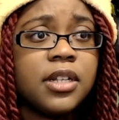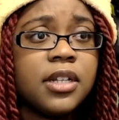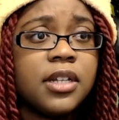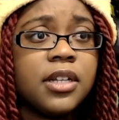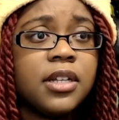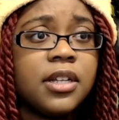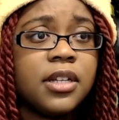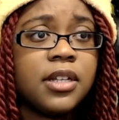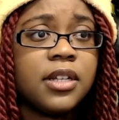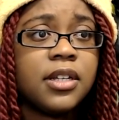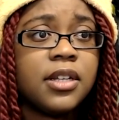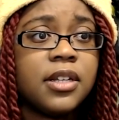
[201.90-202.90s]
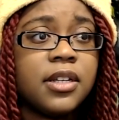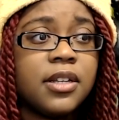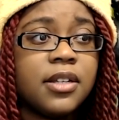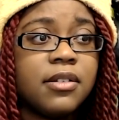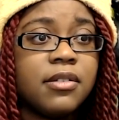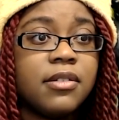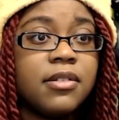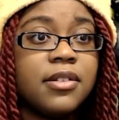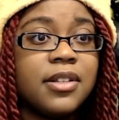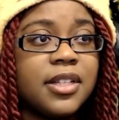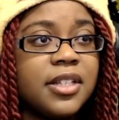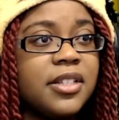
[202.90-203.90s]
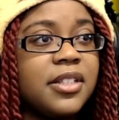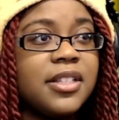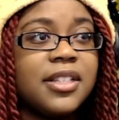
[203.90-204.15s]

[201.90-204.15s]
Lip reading: [no speech]